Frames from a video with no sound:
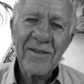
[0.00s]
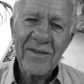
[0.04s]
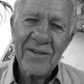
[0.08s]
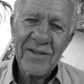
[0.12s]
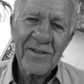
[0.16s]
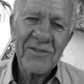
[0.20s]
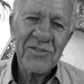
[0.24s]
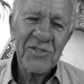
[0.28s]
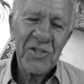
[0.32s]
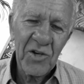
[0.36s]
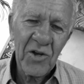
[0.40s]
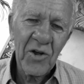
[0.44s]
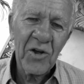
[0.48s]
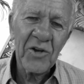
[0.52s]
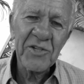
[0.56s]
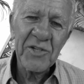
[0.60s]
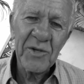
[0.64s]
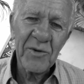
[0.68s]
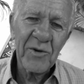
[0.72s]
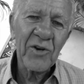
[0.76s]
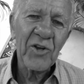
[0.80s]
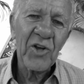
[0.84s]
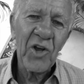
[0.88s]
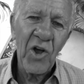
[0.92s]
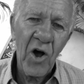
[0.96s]
She calls it
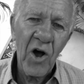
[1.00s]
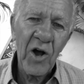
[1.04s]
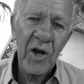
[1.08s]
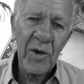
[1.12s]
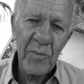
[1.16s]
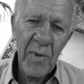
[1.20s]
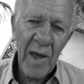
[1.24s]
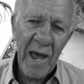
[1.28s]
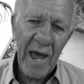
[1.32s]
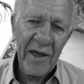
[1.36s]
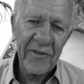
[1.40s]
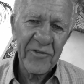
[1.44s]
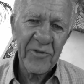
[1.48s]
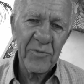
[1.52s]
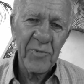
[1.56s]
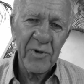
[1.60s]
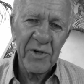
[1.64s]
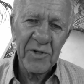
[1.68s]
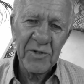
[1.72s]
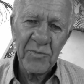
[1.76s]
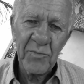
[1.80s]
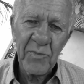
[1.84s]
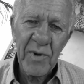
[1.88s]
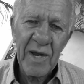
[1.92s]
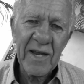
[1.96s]
a Gong Bath, but
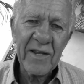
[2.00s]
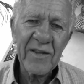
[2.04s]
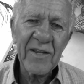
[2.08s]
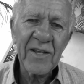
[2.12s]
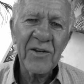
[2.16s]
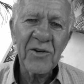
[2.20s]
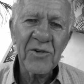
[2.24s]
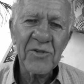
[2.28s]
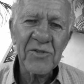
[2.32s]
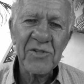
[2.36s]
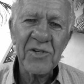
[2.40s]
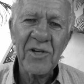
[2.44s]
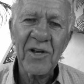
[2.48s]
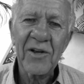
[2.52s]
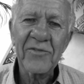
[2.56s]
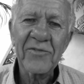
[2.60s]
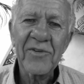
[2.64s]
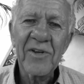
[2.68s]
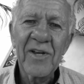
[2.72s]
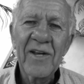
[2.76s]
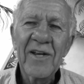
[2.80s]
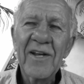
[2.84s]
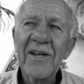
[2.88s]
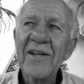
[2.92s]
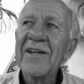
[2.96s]
it's bathing yourself
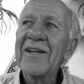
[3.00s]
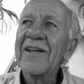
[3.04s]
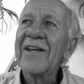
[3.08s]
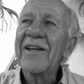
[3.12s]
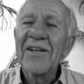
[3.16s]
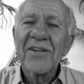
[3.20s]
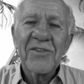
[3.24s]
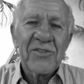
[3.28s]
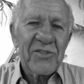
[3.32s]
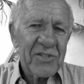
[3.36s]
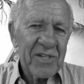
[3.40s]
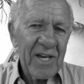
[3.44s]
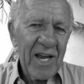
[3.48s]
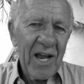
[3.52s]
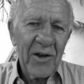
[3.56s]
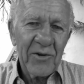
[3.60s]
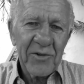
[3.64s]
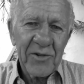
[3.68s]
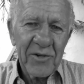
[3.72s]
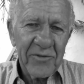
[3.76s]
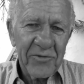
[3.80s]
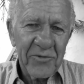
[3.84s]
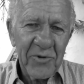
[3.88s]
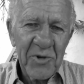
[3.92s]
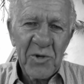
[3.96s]
in sound
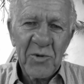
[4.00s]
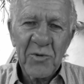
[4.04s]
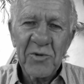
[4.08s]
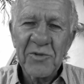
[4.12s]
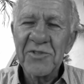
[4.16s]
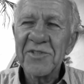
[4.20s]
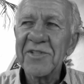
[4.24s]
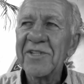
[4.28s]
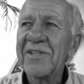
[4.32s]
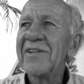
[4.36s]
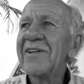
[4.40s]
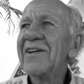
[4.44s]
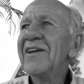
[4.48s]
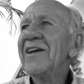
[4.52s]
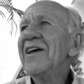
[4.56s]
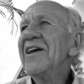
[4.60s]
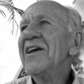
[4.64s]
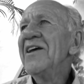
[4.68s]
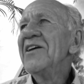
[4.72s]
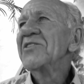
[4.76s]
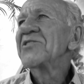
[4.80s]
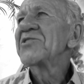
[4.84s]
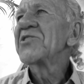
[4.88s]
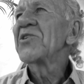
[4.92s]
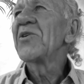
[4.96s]
and frequency.
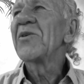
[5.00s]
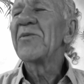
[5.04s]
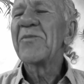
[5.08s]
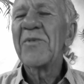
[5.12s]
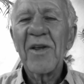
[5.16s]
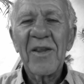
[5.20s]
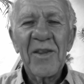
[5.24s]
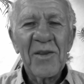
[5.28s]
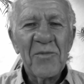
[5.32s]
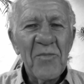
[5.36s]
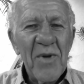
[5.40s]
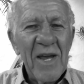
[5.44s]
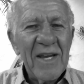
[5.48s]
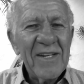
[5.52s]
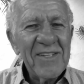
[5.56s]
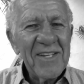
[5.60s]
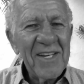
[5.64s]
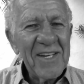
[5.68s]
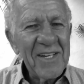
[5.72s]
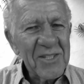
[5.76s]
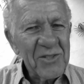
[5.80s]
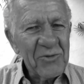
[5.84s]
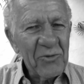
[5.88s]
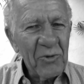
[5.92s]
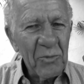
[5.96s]
So the main thing
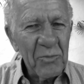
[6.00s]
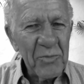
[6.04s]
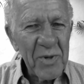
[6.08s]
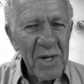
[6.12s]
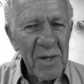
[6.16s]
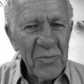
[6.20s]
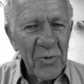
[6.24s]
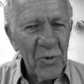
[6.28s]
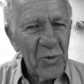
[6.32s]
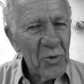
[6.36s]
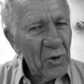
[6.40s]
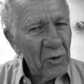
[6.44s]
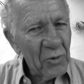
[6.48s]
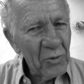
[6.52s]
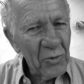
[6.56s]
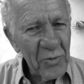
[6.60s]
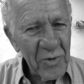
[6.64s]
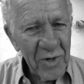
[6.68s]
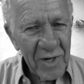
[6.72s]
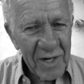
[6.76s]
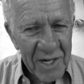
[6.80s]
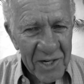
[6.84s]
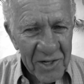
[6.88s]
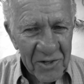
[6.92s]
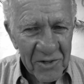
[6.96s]
is for people who are
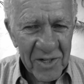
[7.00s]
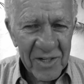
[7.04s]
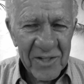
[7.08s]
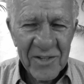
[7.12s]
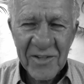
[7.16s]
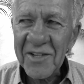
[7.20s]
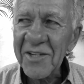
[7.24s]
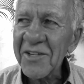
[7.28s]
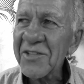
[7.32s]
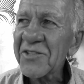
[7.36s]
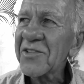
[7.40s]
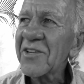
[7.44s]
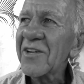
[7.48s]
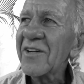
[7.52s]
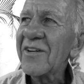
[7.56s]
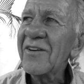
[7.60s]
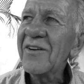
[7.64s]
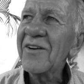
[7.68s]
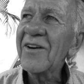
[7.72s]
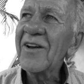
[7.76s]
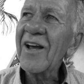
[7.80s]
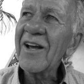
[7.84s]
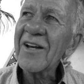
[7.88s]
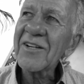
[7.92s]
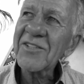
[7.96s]
hearing this and
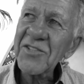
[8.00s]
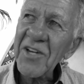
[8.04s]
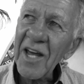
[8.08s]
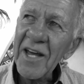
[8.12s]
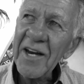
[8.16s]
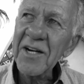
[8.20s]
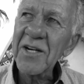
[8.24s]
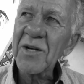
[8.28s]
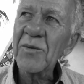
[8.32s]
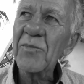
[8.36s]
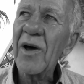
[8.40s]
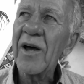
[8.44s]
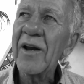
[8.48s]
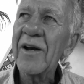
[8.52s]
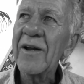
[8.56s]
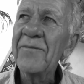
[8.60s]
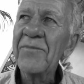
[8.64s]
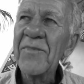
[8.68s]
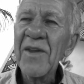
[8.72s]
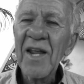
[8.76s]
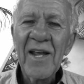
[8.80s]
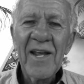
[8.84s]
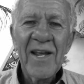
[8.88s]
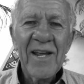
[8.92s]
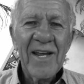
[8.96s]
excited about it,
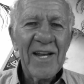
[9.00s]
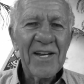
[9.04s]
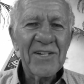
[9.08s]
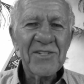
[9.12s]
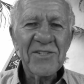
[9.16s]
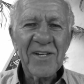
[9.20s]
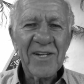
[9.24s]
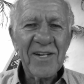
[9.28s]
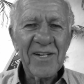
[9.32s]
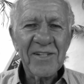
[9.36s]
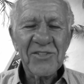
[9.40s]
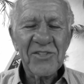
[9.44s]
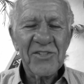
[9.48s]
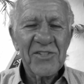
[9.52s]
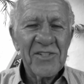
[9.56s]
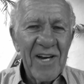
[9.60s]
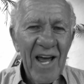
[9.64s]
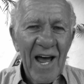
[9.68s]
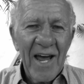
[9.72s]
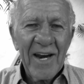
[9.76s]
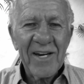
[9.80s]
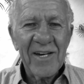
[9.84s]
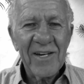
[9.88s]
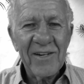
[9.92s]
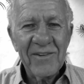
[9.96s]
is that it's
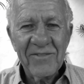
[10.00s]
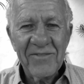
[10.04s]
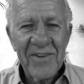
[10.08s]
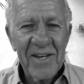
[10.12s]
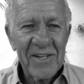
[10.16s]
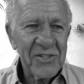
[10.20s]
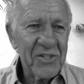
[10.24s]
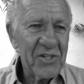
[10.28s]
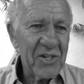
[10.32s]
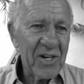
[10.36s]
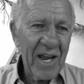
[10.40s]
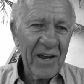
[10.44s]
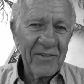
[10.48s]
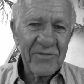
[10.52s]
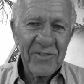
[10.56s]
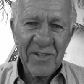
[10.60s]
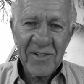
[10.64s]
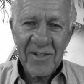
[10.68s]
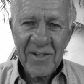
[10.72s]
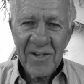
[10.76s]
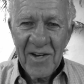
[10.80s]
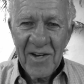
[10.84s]
not an event that